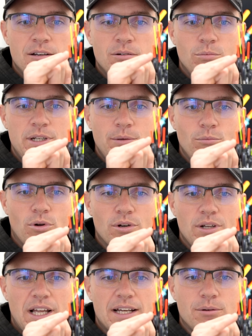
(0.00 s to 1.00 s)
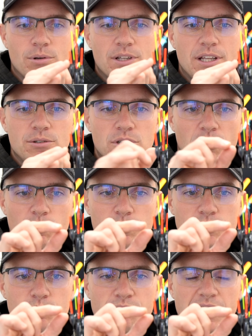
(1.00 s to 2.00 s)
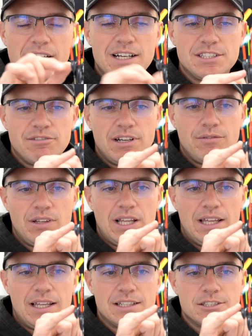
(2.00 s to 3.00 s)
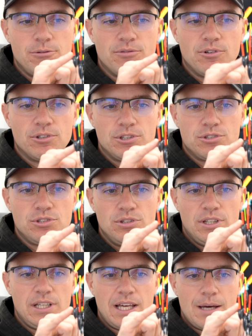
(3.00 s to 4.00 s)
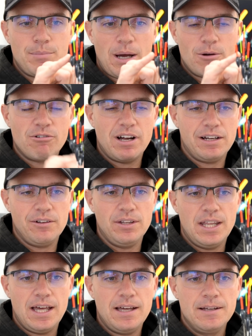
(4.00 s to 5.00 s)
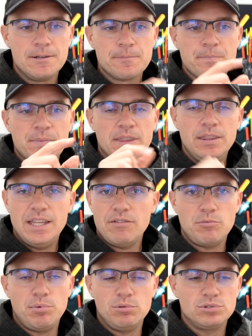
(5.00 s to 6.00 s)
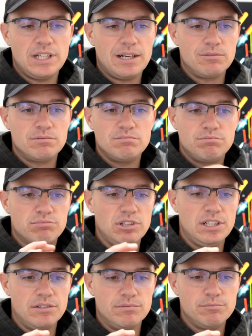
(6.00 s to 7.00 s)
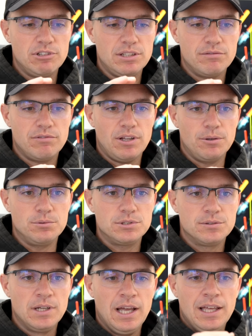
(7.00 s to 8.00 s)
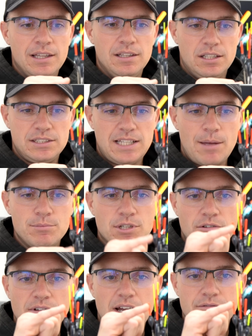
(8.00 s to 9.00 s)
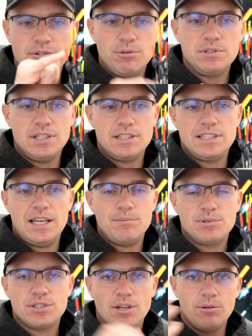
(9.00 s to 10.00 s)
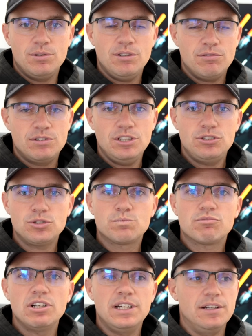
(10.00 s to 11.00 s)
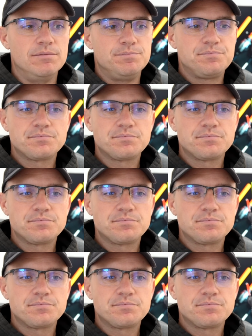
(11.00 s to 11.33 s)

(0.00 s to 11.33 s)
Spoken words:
we didn't want like one of those horrible spring eyes or anything like that. So we've got the power eye on there. Never pulls out. Brilliant, brilliant floats. The stems go right through to the tips, so they're just brilliant.